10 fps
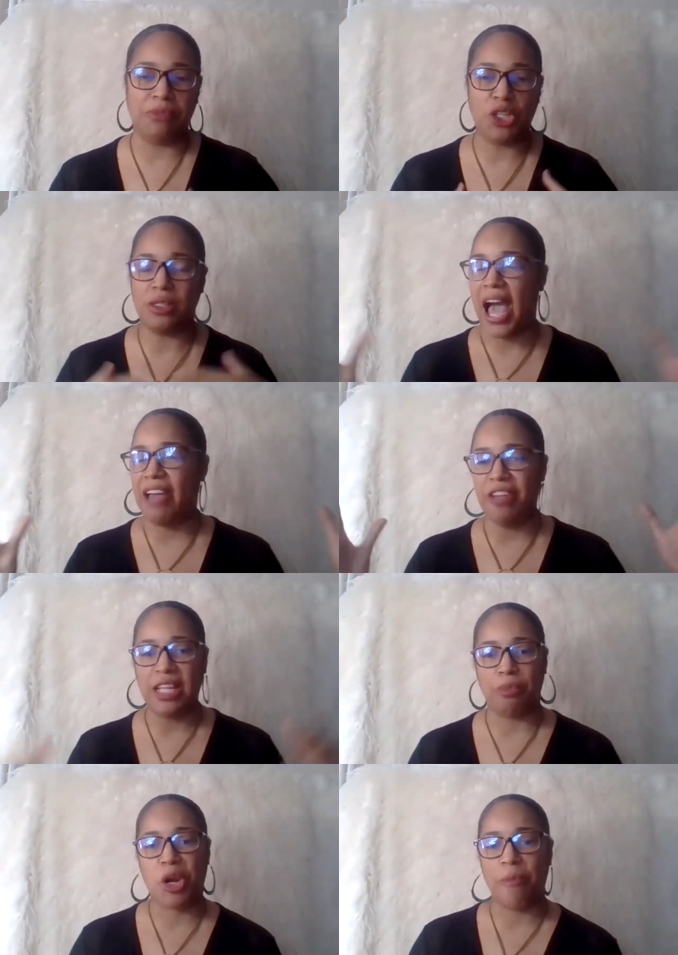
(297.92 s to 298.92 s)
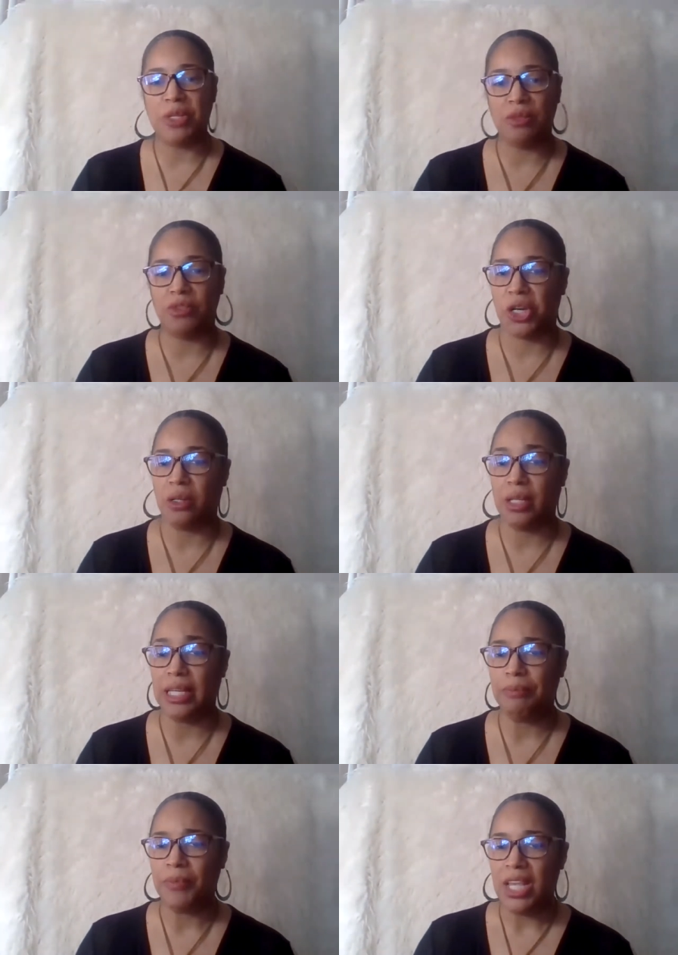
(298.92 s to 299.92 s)
I feel like the purpose of journaling
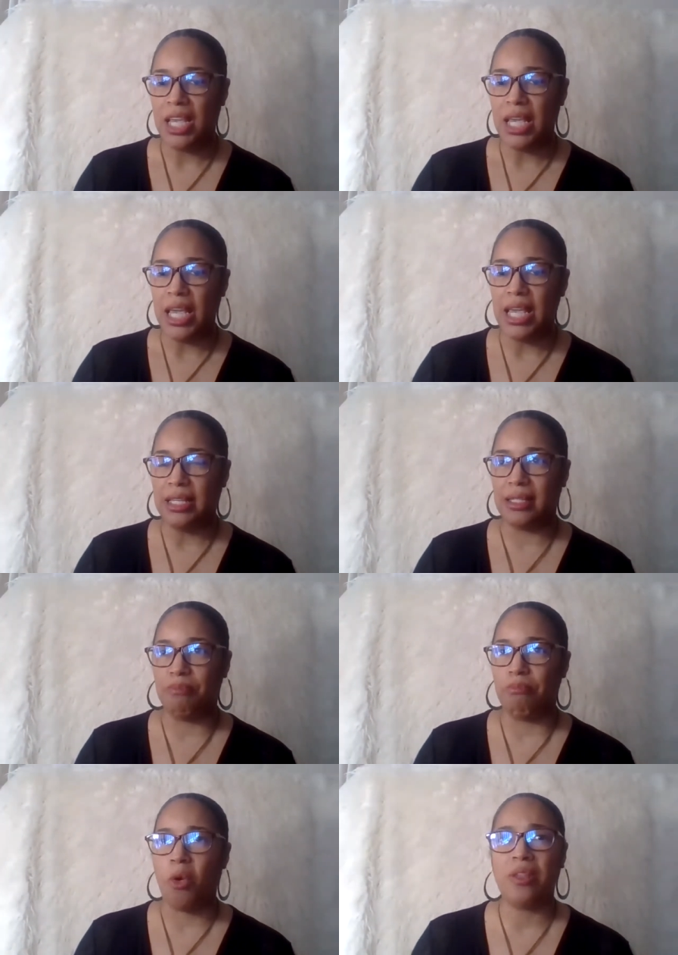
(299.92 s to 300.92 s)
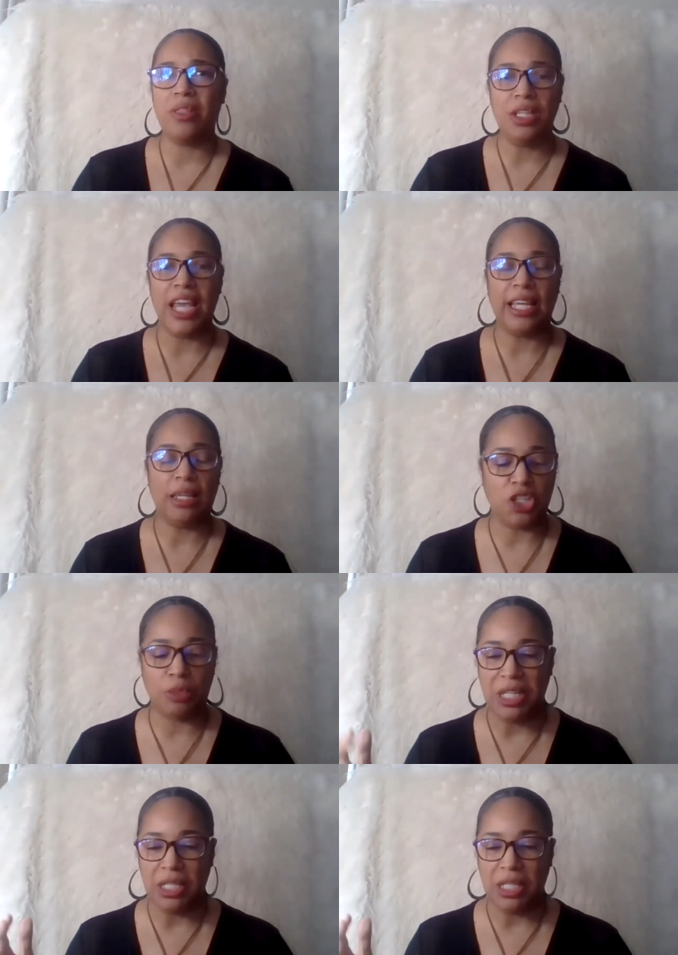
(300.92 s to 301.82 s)
is more than, it can just be